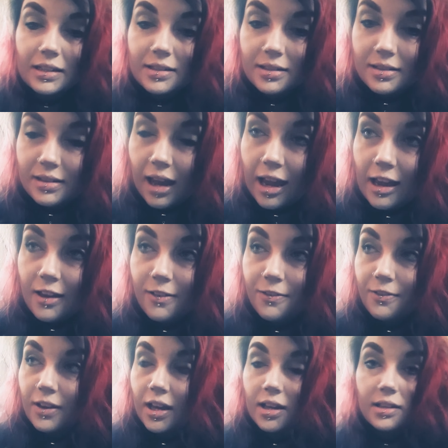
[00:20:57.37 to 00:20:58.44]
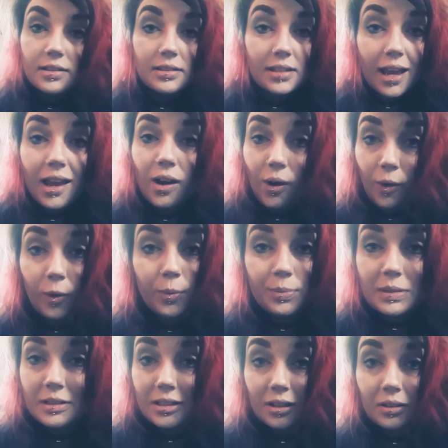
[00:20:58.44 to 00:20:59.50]
safe, stay home
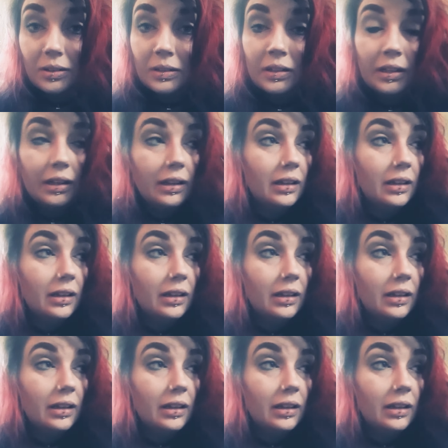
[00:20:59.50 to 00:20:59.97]
still.